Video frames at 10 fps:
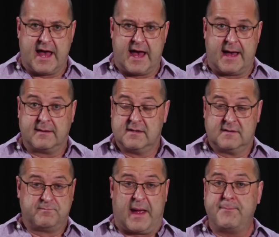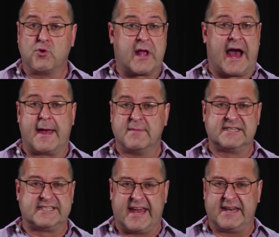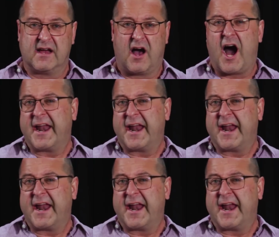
Uh, people came and said,